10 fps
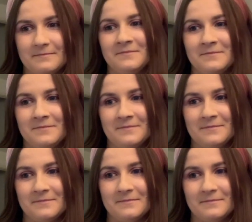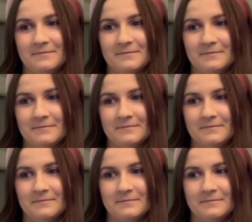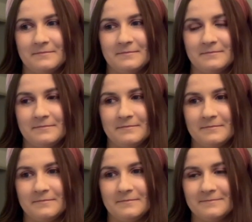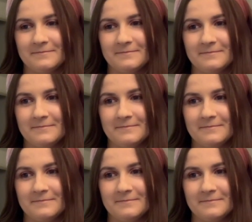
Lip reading: (not speaking)